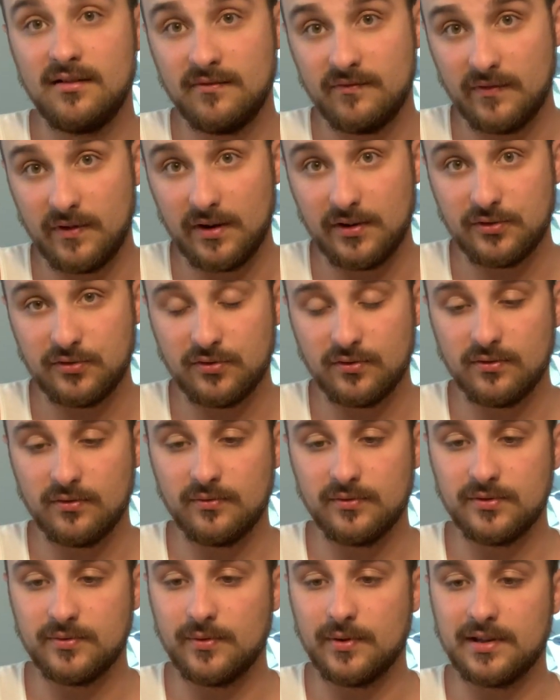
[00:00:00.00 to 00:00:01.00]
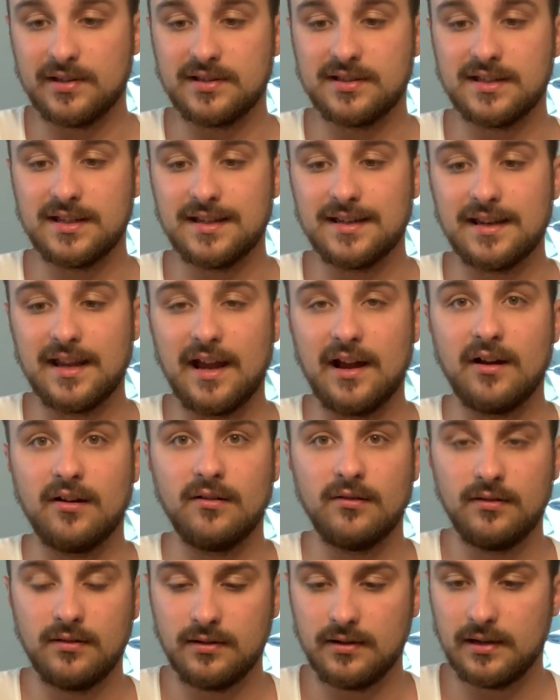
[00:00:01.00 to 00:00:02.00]
Very true, as we can see
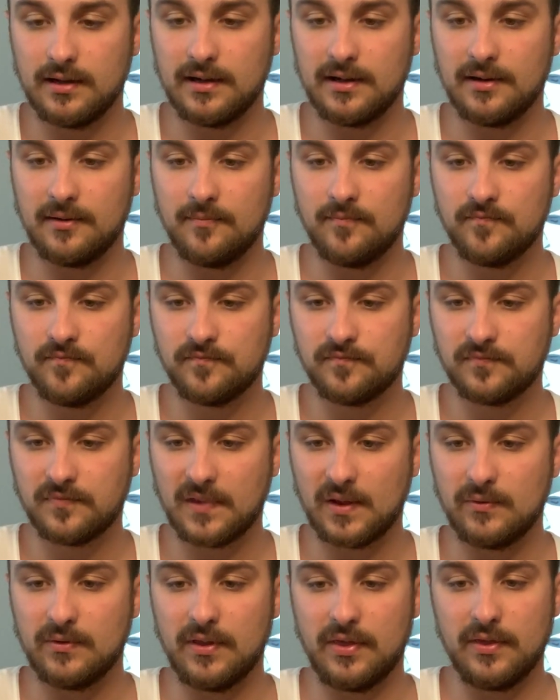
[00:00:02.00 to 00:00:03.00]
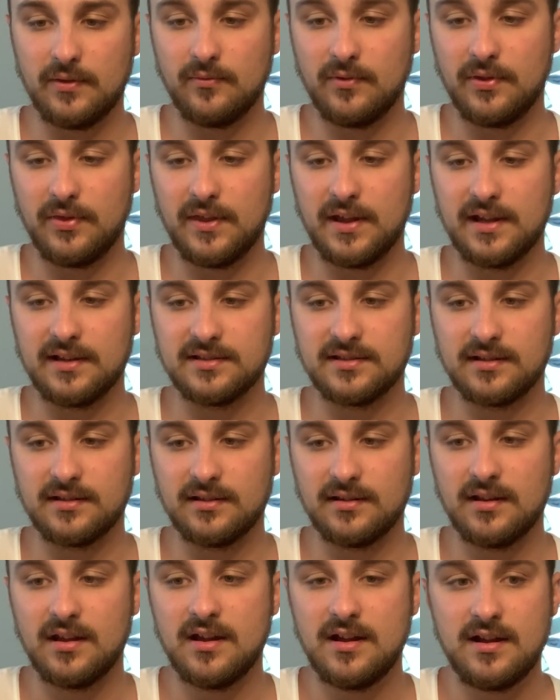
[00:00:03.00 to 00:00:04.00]
now with things
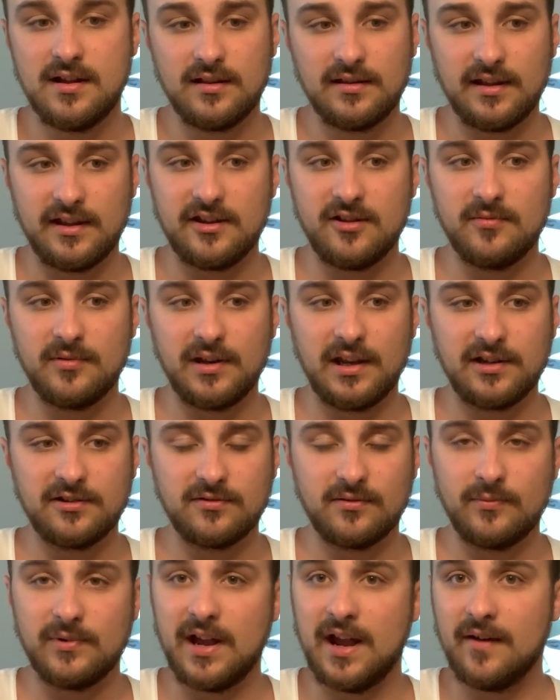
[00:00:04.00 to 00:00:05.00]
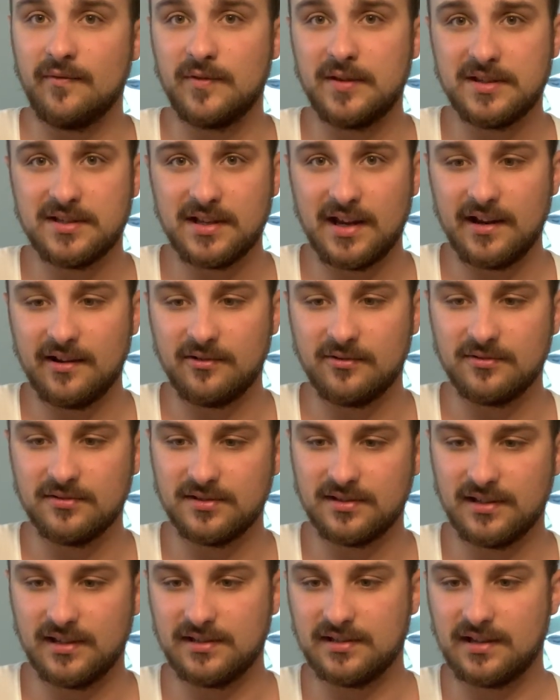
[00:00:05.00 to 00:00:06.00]
that human nature, we have these
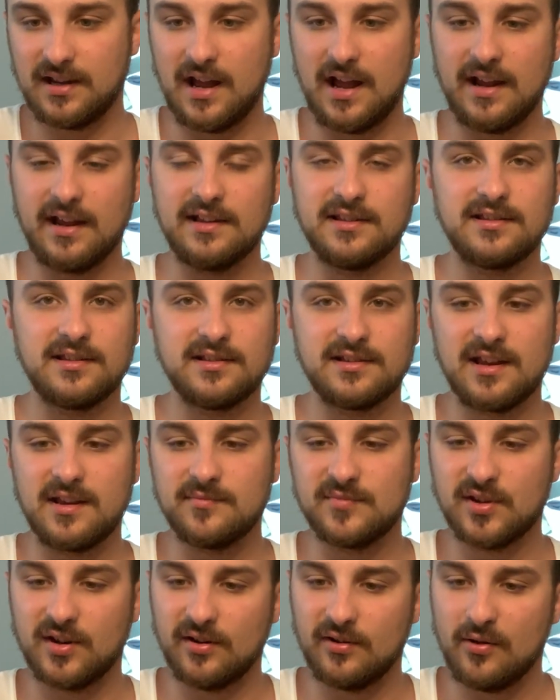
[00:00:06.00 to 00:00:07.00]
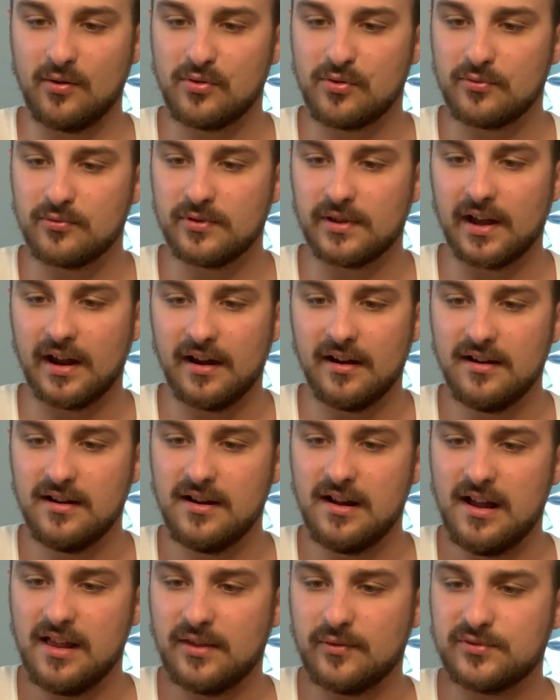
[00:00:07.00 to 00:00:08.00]
cycles, and I guess this game's going to go through that.
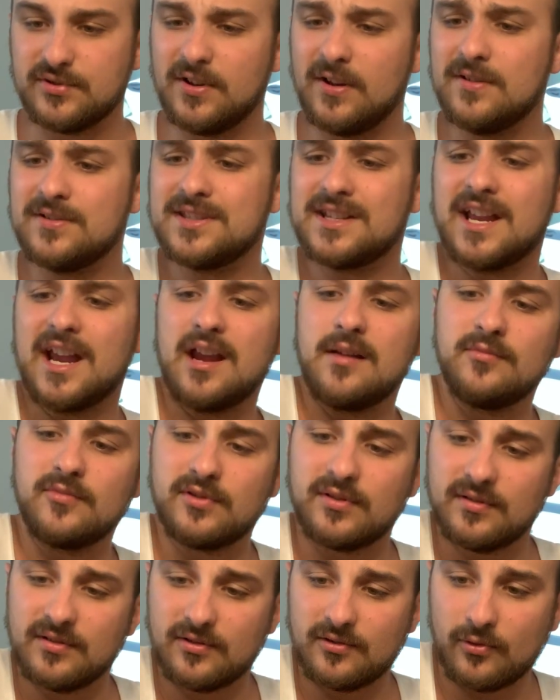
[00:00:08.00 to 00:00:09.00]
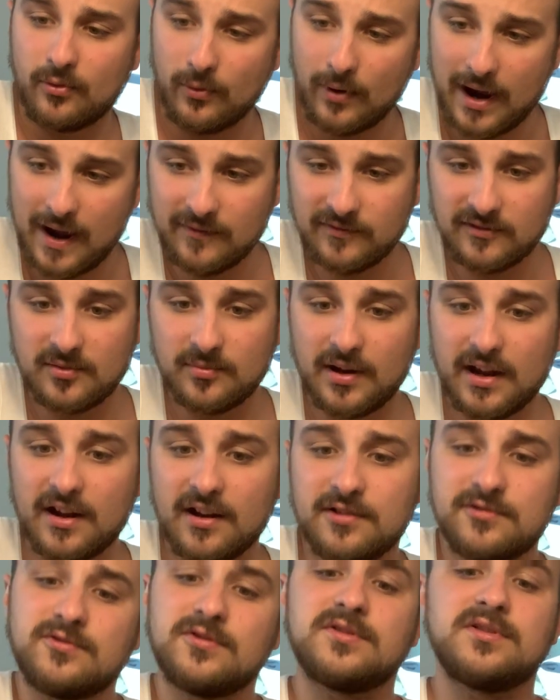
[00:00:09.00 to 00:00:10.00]
The result is a game crafted by
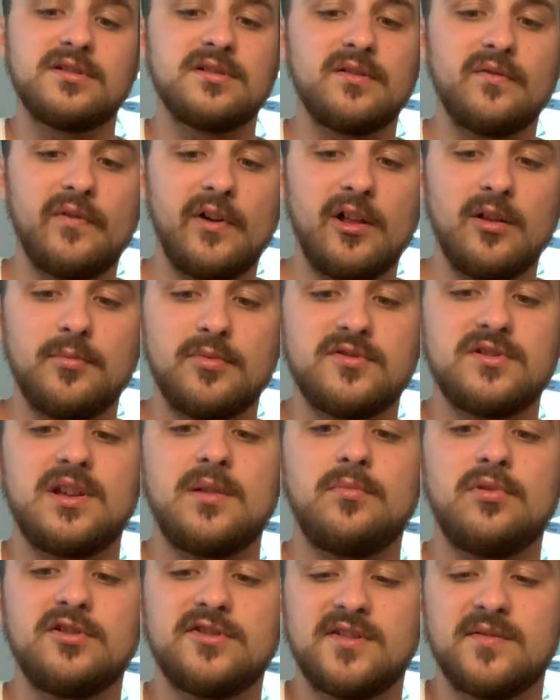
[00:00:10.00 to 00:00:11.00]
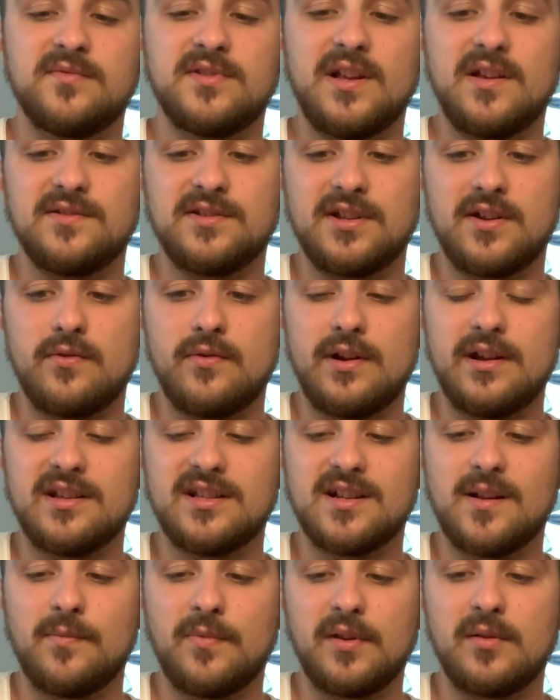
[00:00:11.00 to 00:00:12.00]
hundreds of developers that push themselves to create
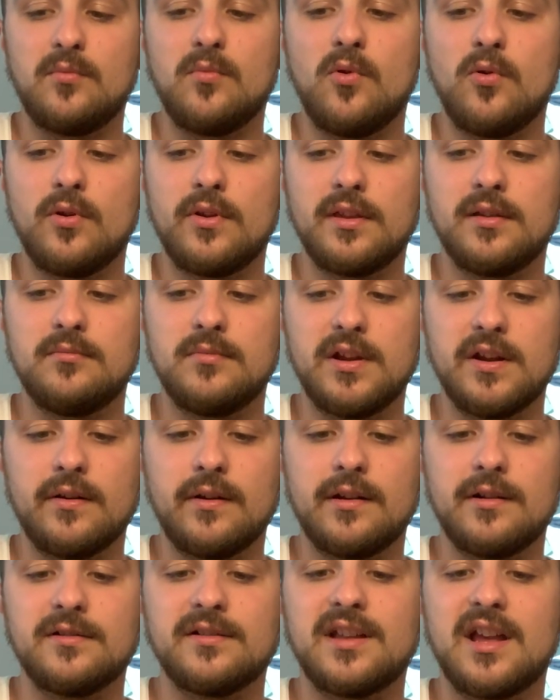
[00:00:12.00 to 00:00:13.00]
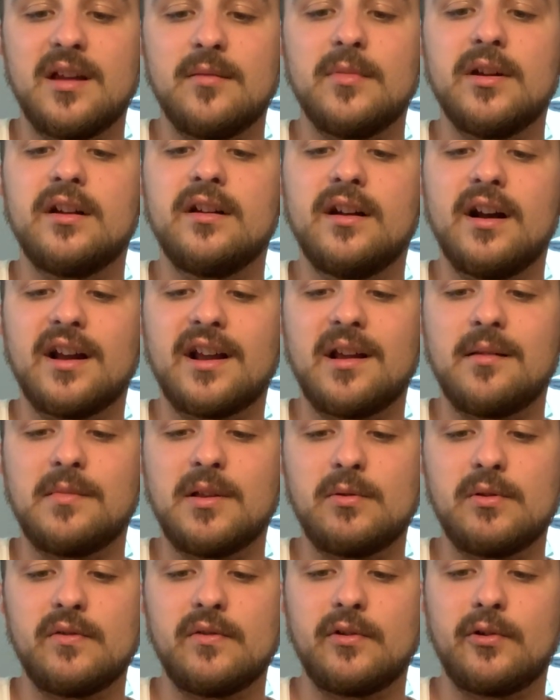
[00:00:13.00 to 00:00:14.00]
something more than mere entertainment, a game that
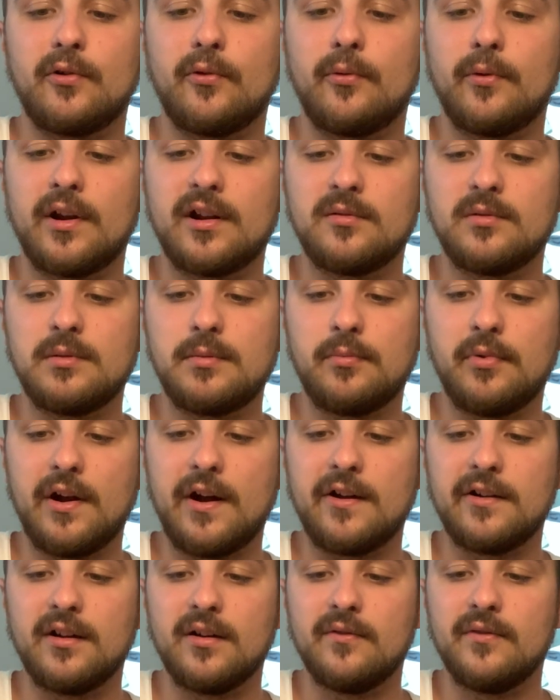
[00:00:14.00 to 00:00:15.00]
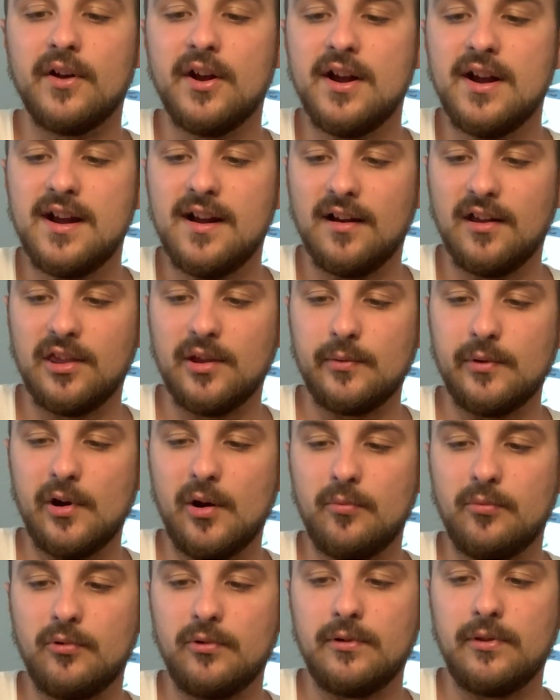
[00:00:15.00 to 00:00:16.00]
we're incredibly proud of and that we
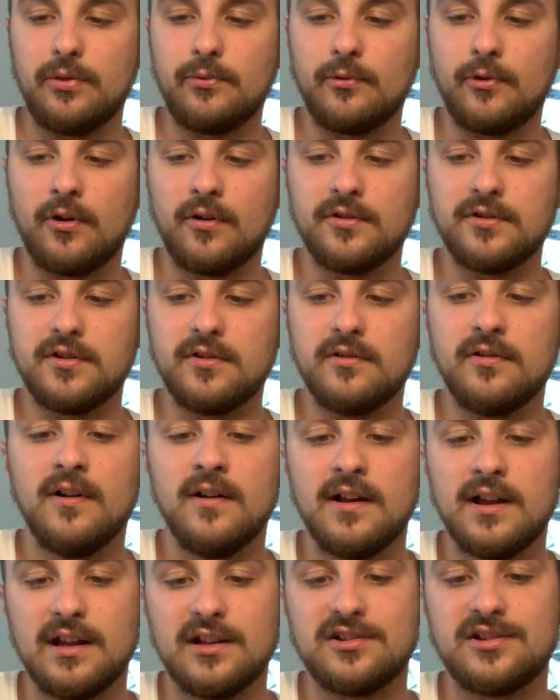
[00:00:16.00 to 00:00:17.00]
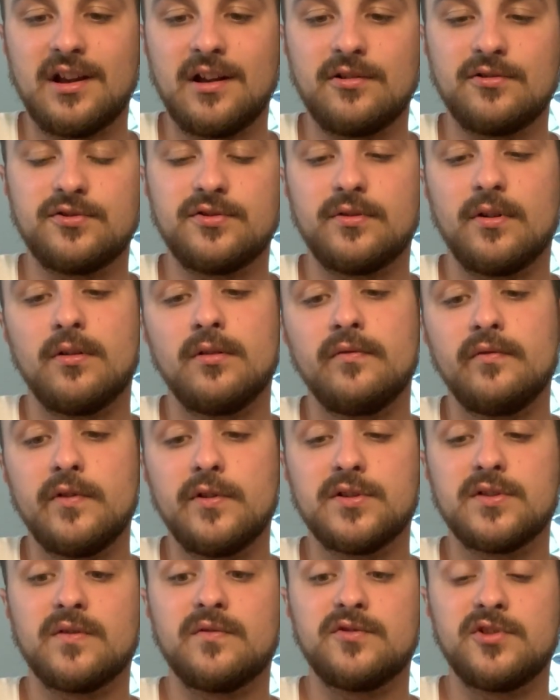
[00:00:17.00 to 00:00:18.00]
hope will enthrall you and challenge your own
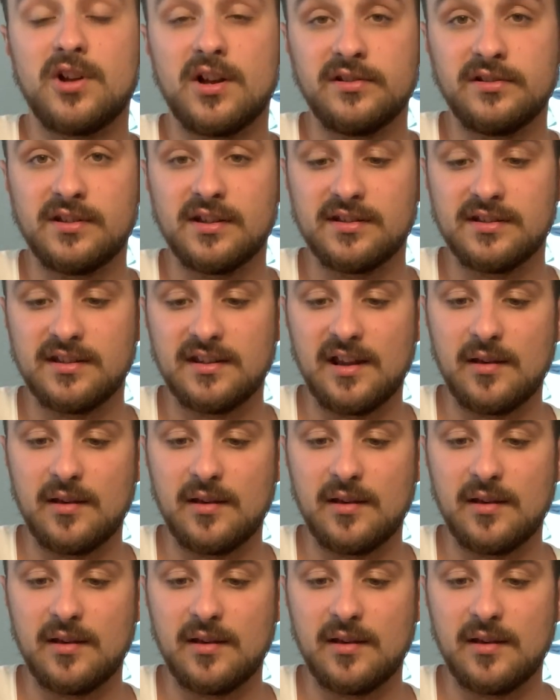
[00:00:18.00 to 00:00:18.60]
views of justice and